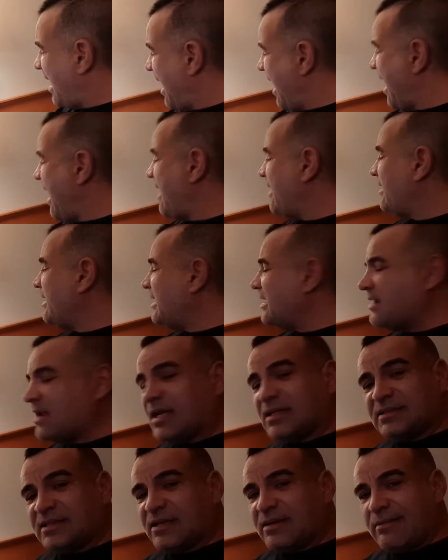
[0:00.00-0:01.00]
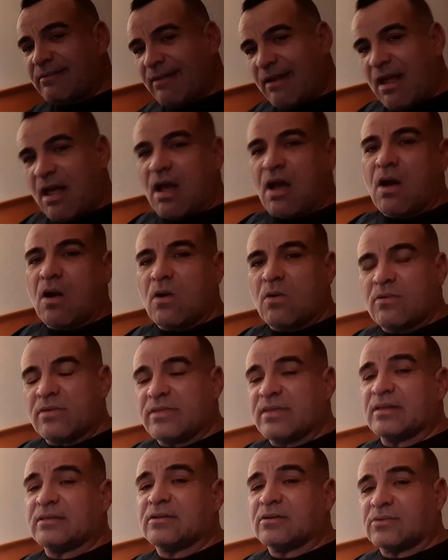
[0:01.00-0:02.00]
and he doesn't know
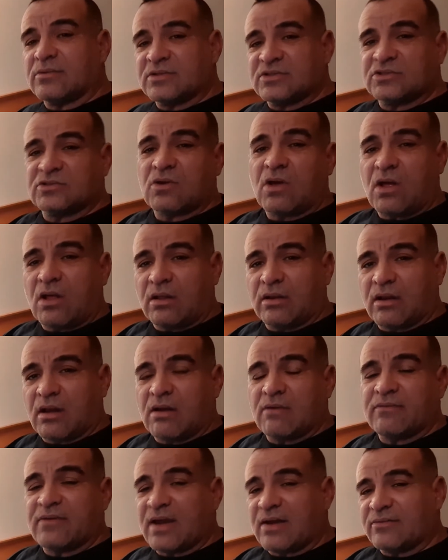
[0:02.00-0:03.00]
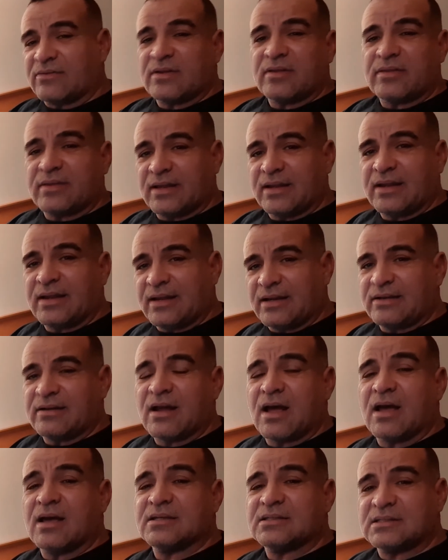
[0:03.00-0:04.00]
that the result of everything he
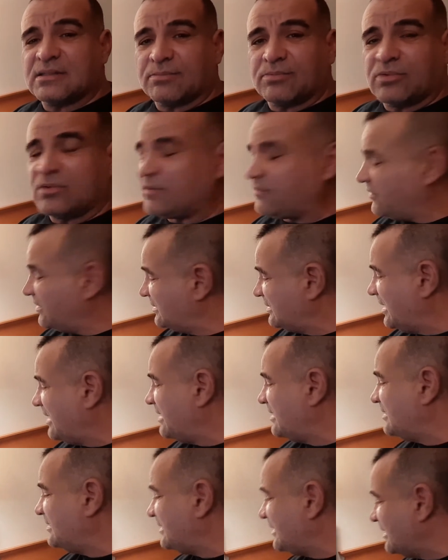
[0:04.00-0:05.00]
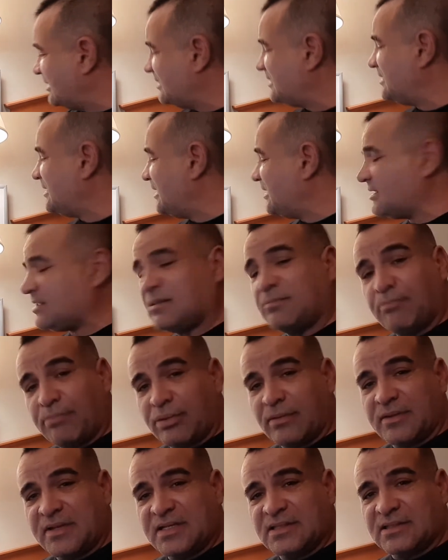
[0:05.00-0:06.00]
does to prove his innocence is
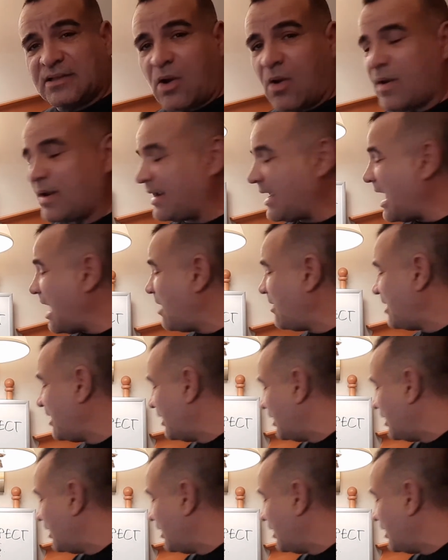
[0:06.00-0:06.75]
police going out